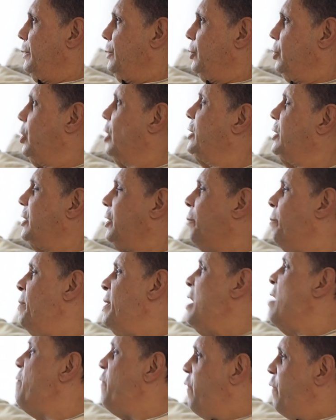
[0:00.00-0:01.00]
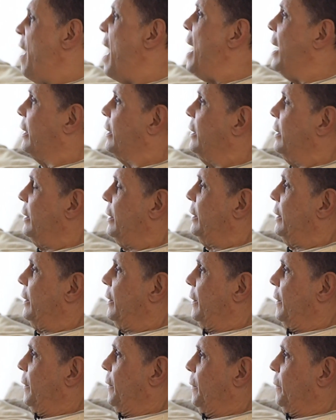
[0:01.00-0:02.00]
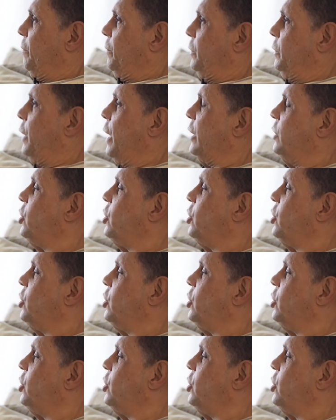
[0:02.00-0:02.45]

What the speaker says: Just the mere fact that